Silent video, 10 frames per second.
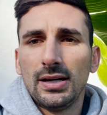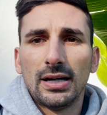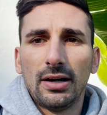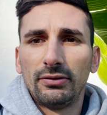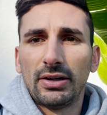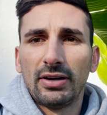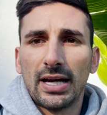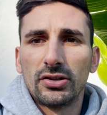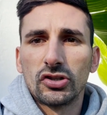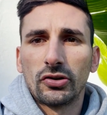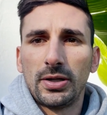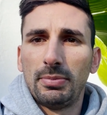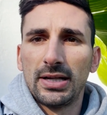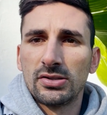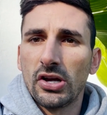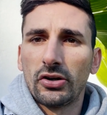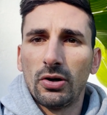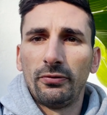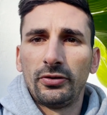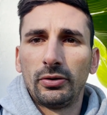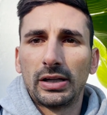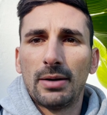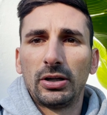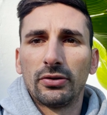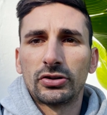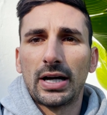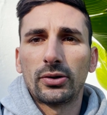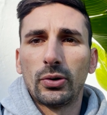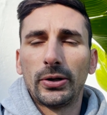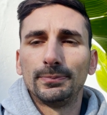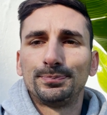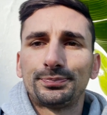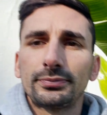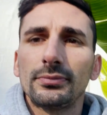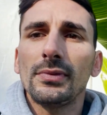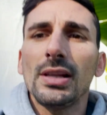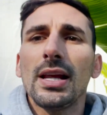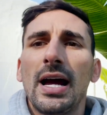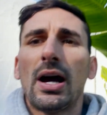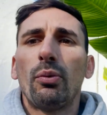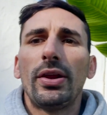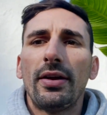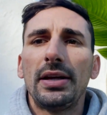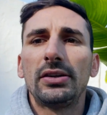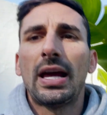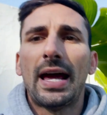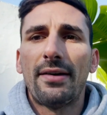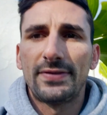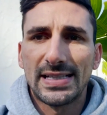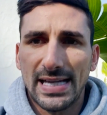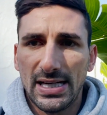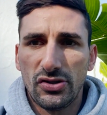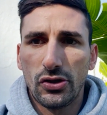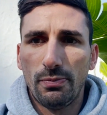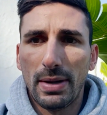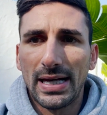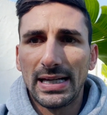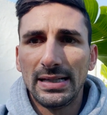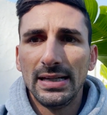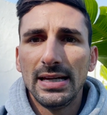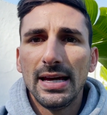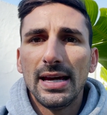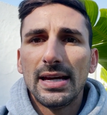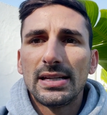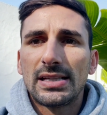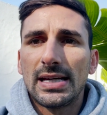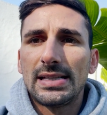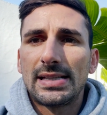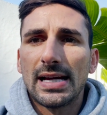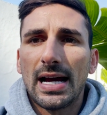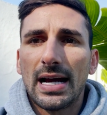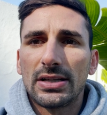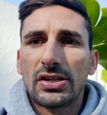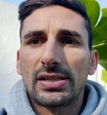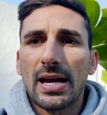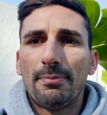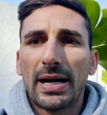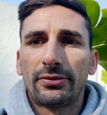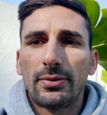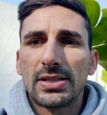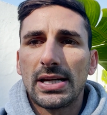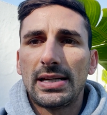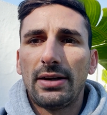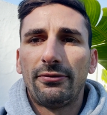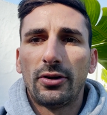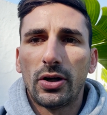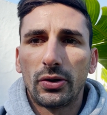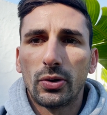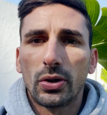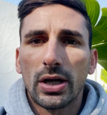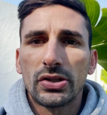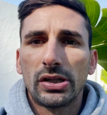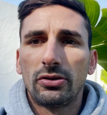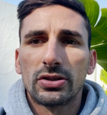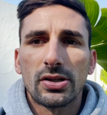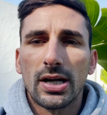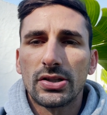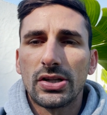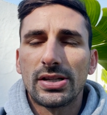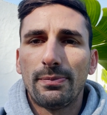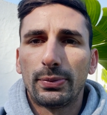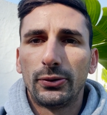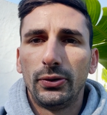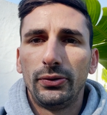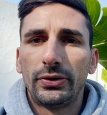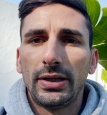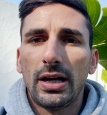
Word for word: I've um, never had a jockey be so confident coming off track work. Uh, we then have seen too many. She's uh, she's come back from Sydney in fine order. She looks like she's improved.